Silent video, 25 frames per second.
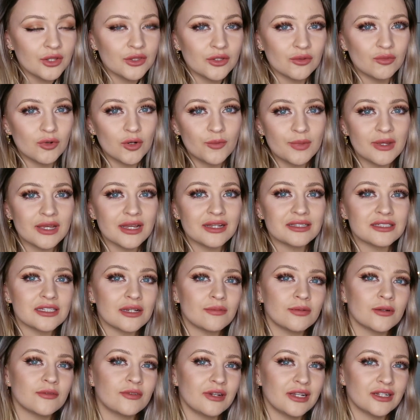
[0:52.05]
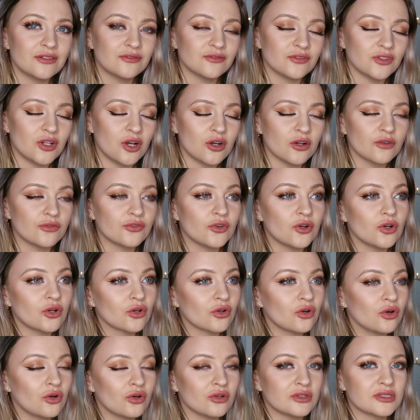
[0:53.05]
There will be a separate reading vlog for
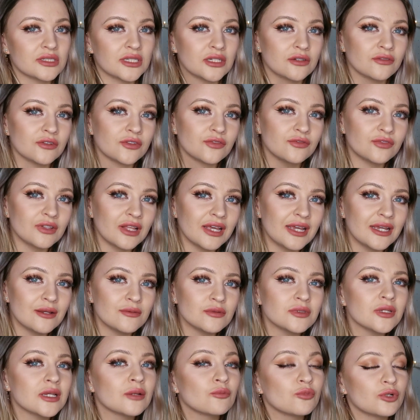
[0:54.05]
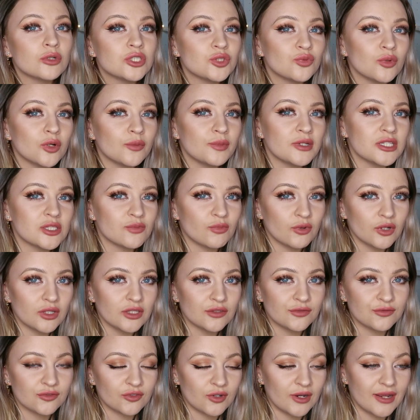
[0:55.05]
A Court of Silver Flames which will be
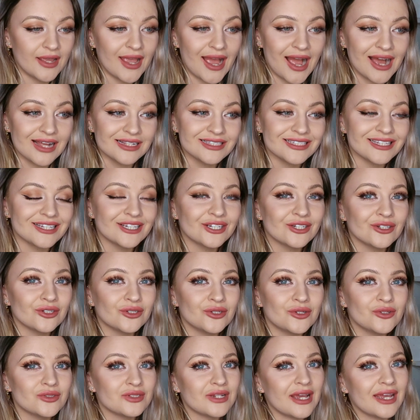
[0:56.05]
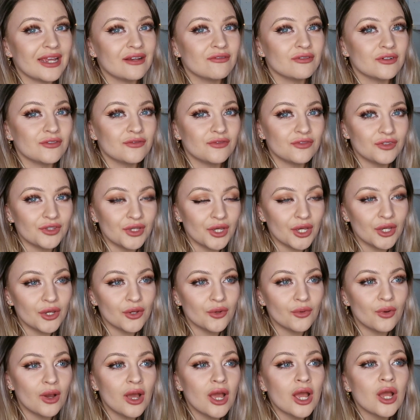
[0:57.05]
spoiler free and include a
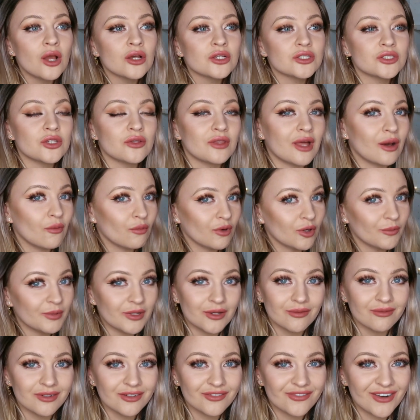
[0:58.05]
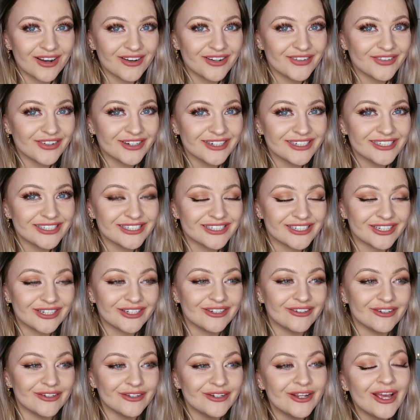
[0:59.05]
review so that will be coming very very
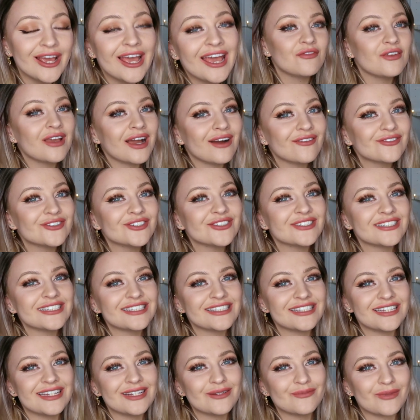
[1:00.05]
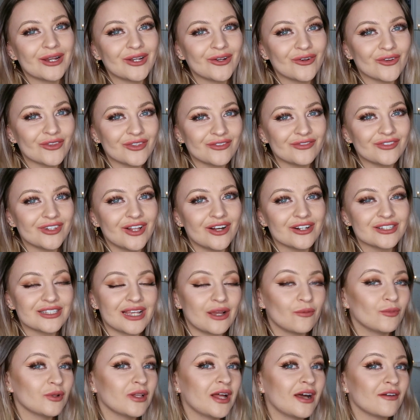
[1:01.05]
soon if you haven't already seen my other vlogs
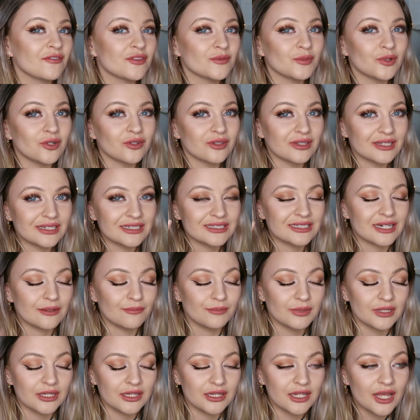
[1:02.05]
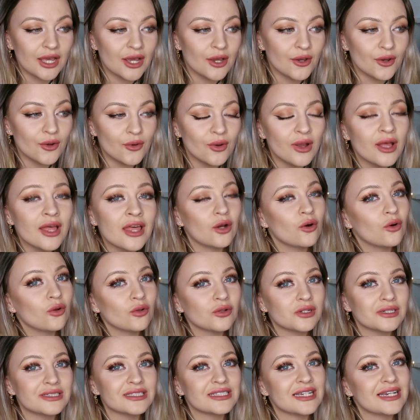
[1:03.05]
I will have them all linked down below they
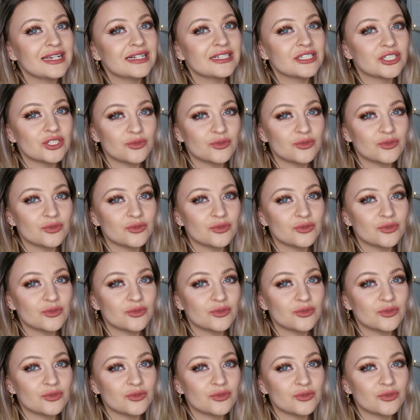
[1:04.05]
all contain